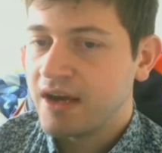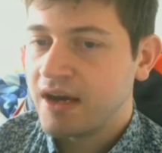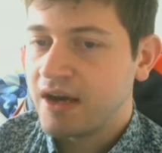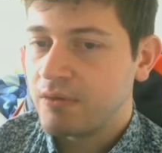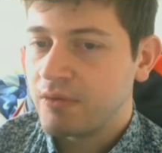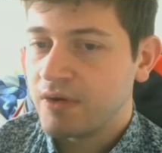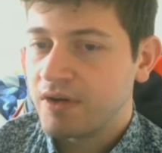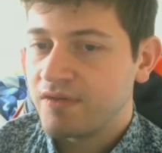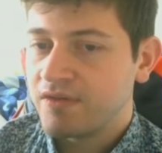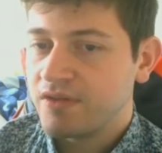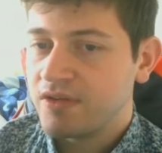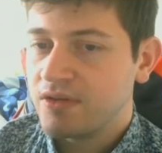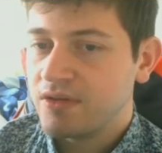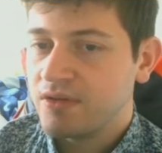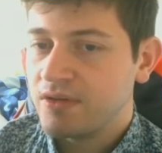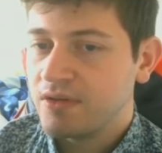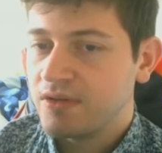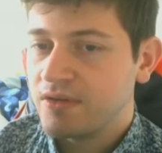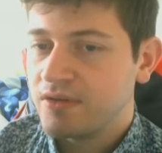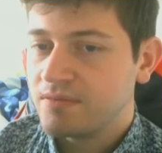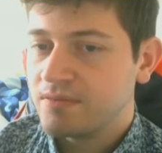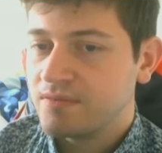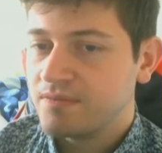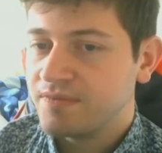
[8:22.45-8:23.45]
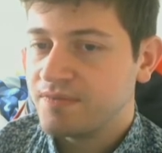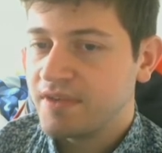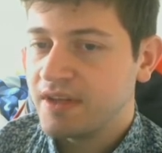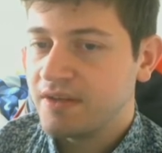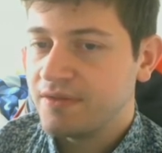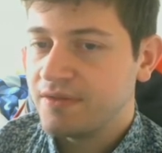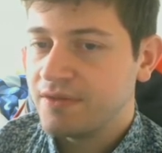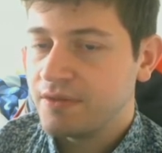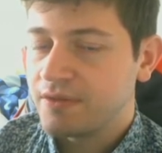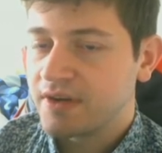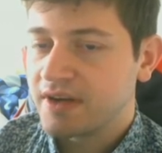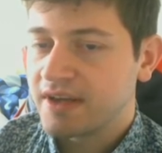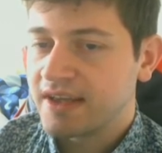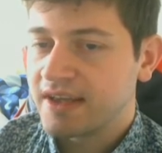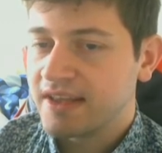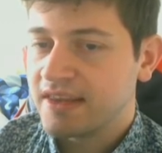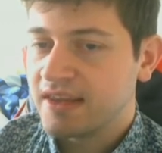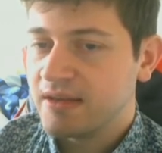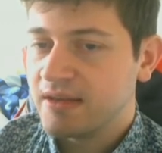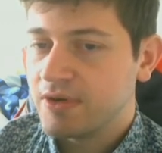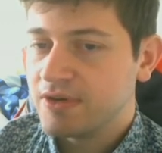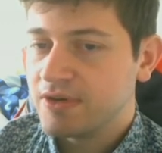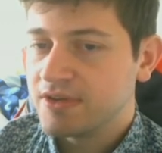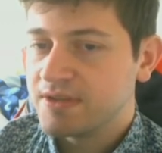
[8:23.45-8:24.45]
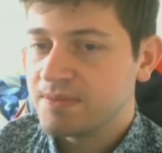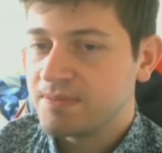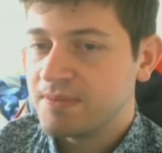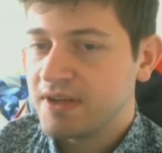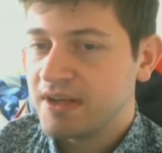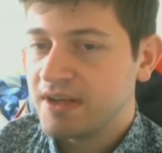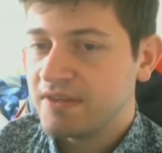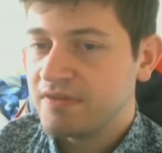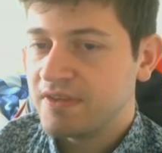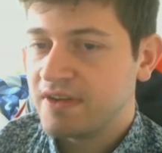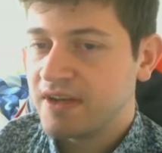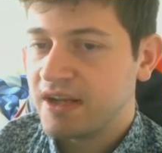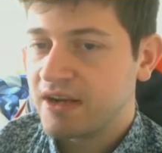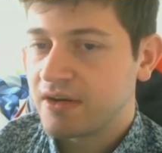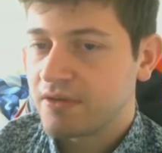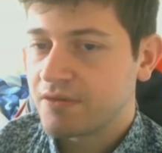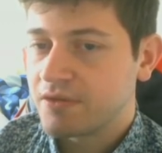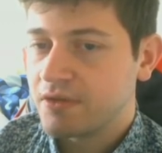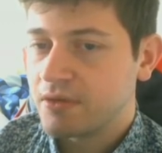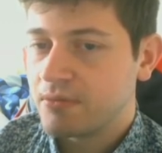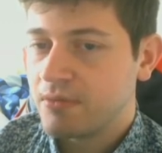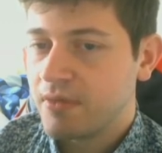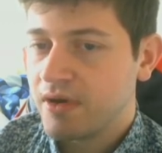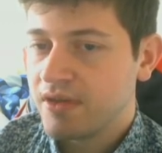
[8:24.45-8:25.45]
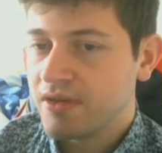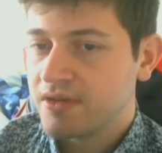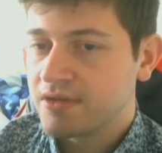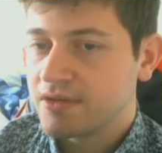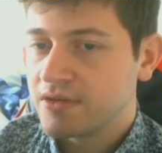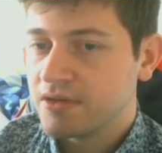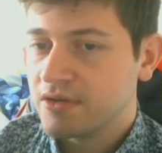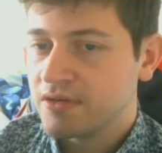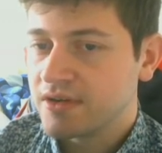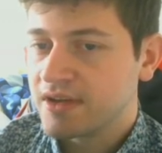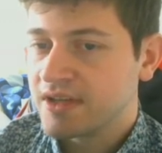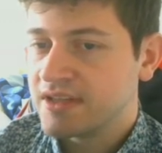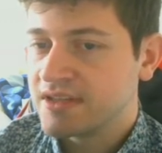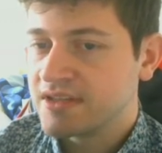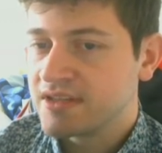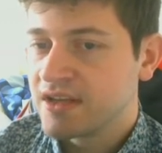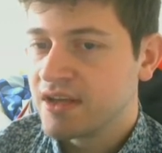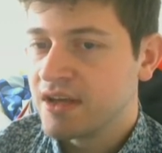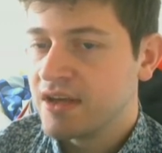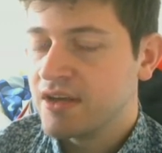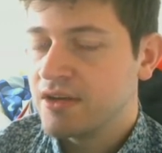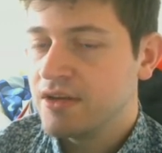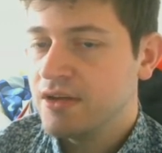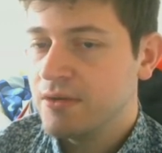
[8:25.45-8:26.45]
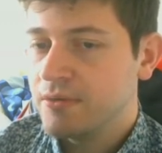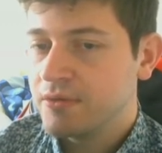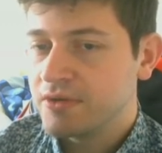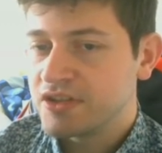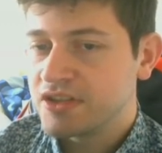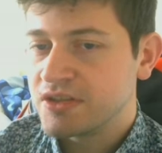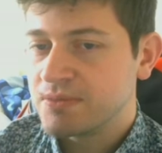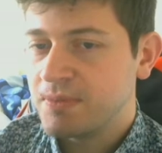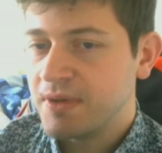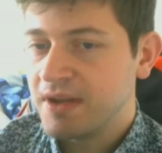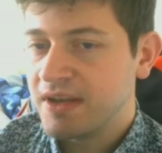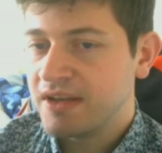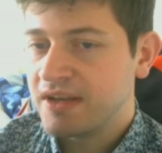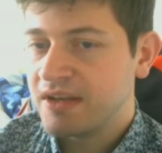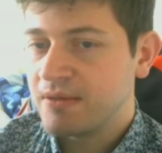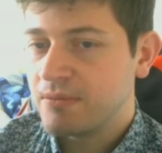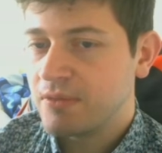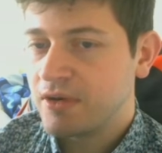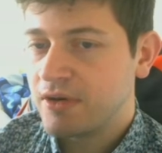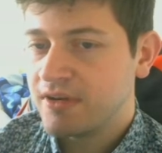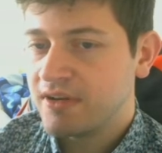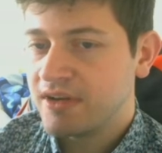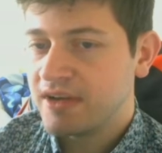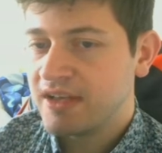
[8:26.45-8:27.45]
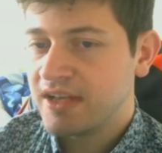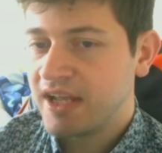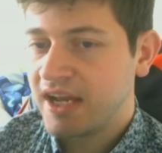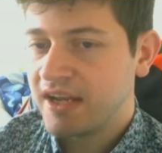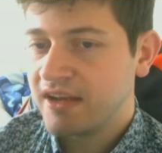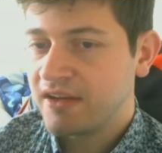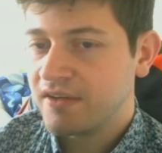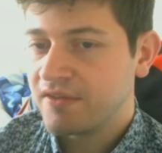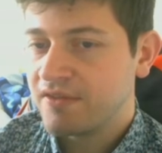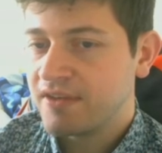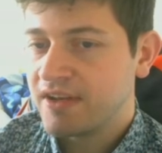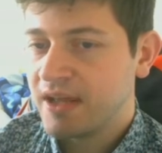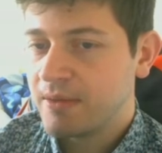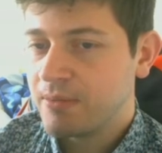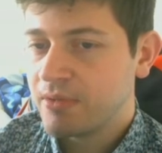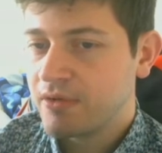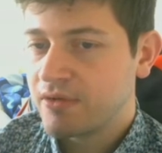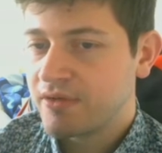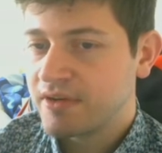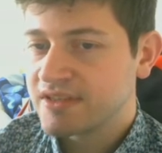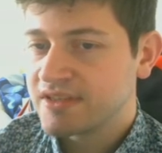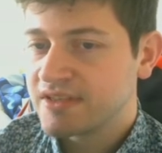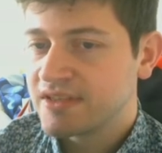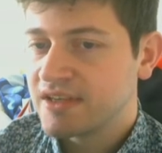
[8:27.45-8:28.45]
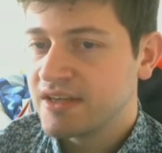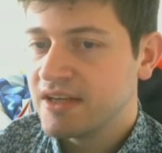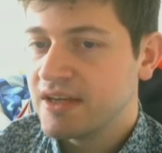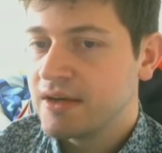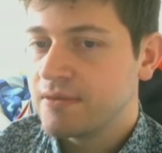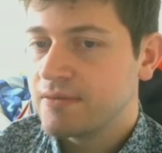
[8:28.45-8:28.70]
However, if you want to get the most benefit out of your mother tokens, you will spend them on the Night of Nabares,